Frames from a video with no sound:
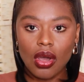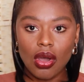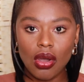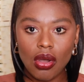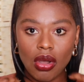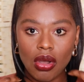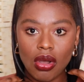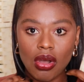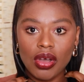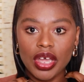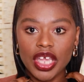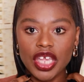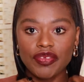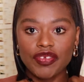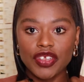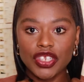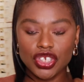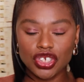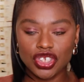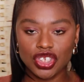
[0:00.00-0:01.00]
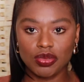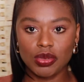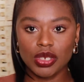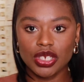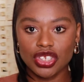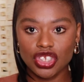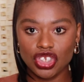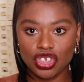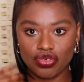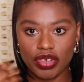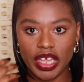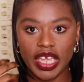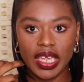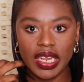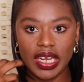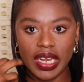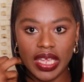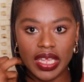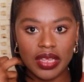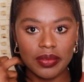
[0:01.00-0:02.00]
Or if you just want to
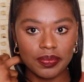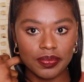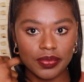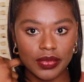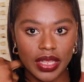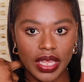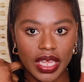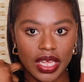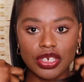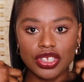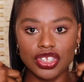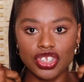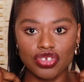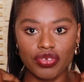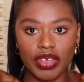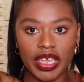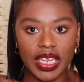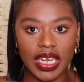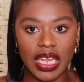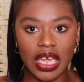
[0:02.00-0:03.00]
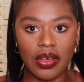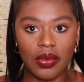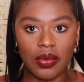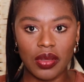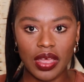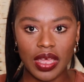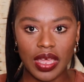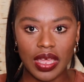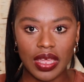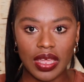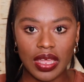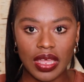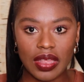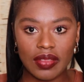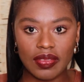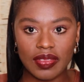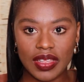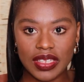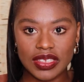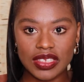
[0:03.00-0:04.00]
straighten it, want to straighten out
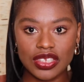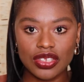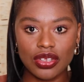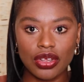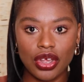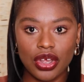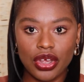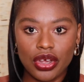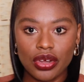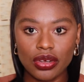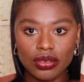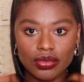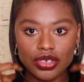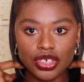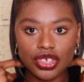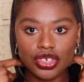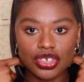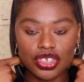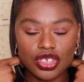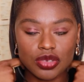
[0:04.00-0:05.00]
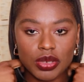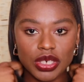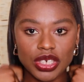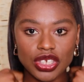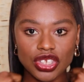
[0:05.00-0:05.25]
this curl, you just want